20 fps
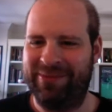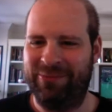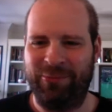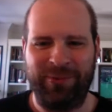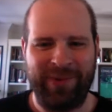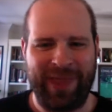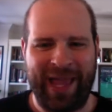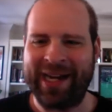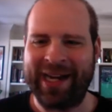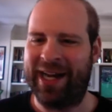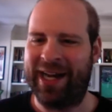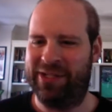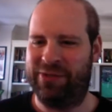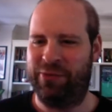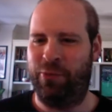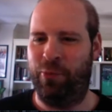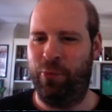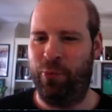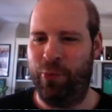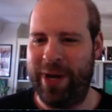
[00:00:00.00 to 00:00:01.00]
that guy's
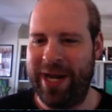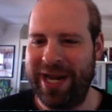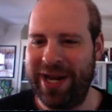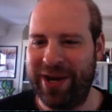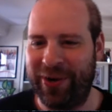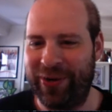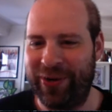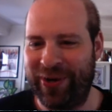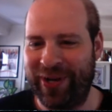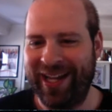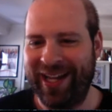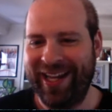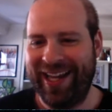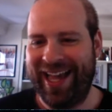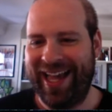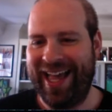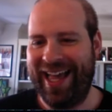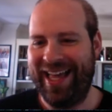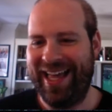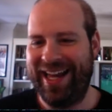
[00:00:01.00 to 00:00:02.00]
weird.
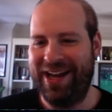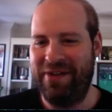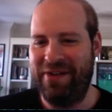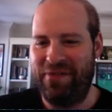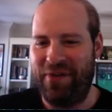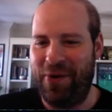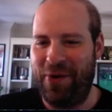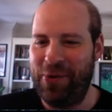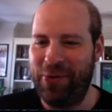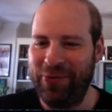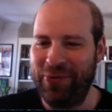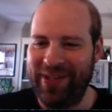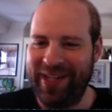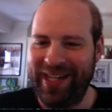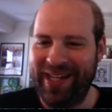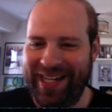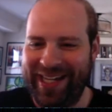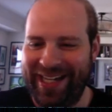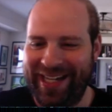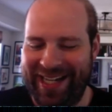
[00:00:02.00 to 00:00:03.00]
And if
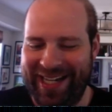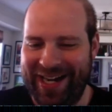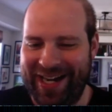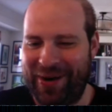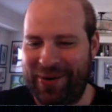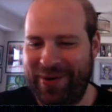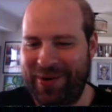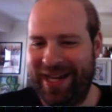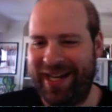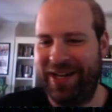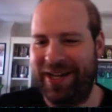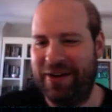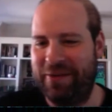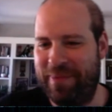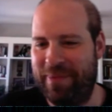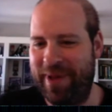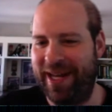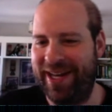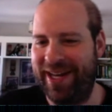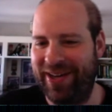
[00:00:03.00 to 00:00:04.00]
only, he could have
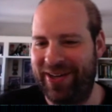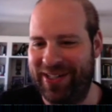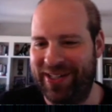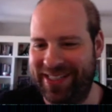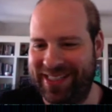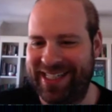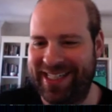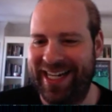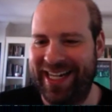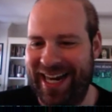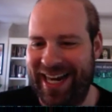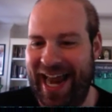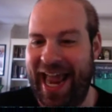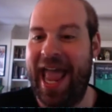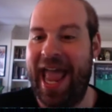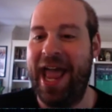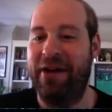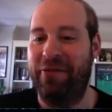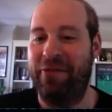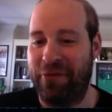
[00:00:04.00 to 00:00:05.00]
been here to see
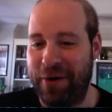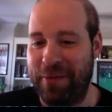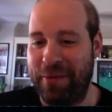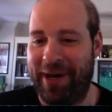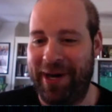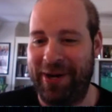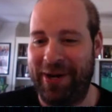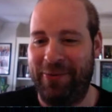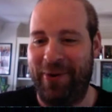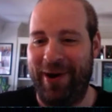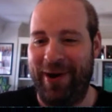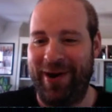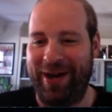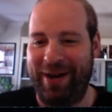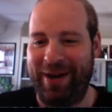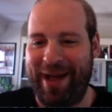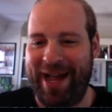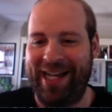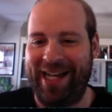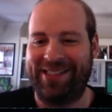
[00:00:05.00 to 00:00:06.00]
everybody wearing a
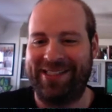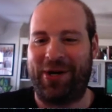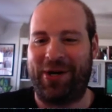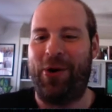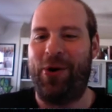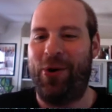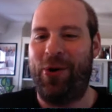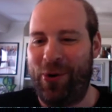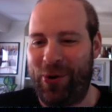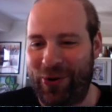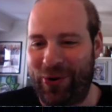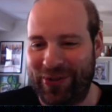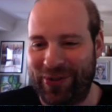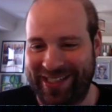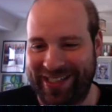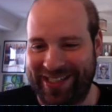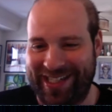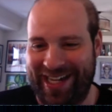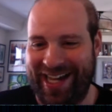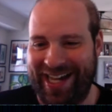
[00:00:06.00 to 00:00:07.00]
mask all
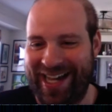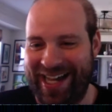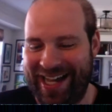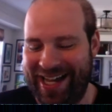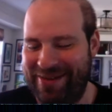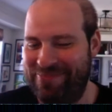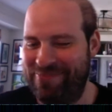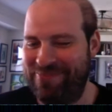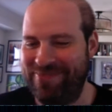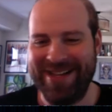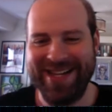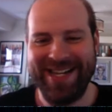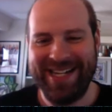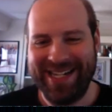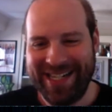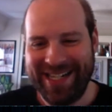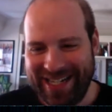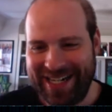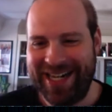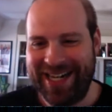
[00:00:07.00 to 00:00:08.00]
the time,
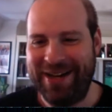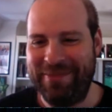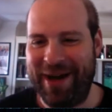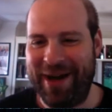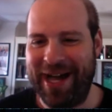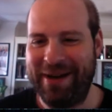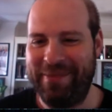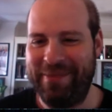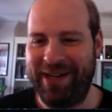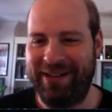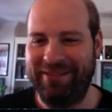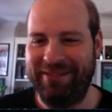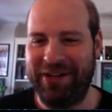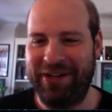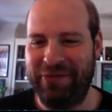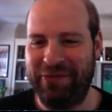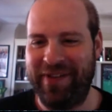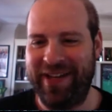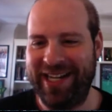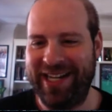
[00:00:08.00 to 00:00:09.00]
he might have been a
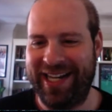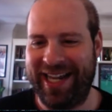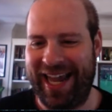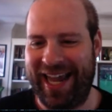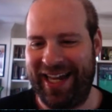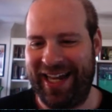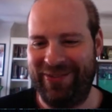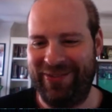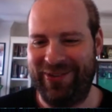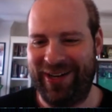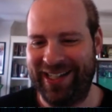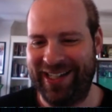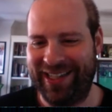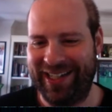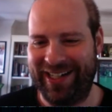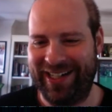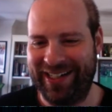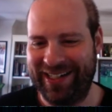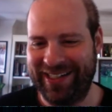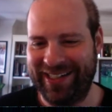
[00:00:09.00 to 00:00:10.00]
little vindicated right
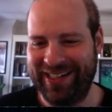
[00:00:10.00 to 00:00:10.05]
there.